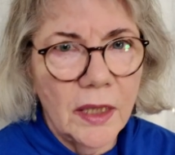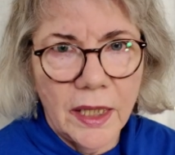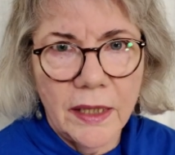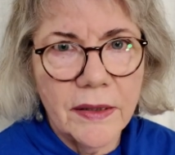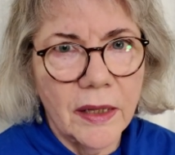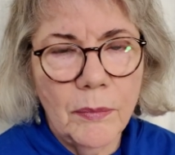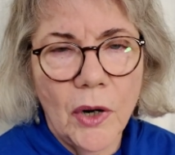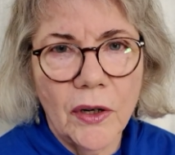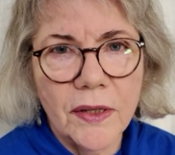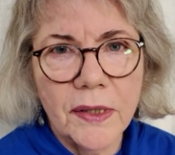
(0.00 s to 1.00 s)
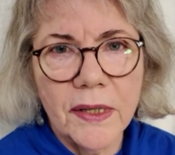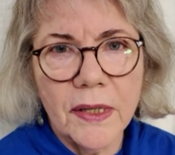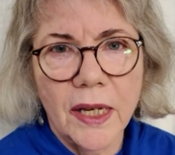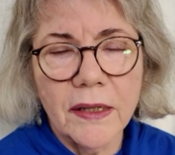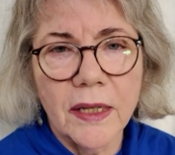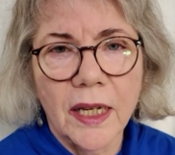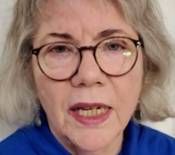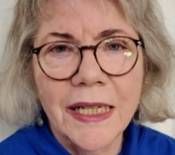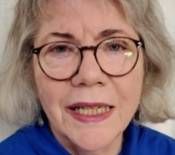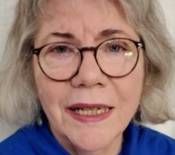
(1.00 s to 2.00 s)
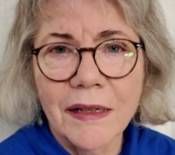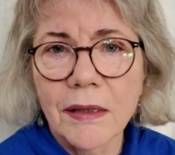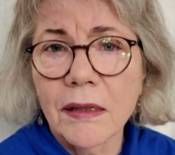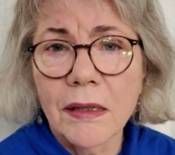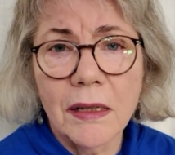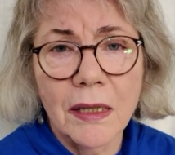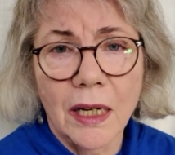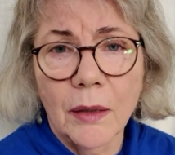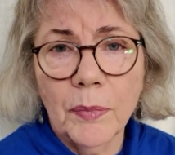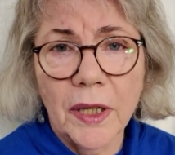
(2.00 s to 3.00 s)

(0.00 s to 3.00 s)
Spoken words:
Like I said, Mark is dyslexic. It doesn't stick.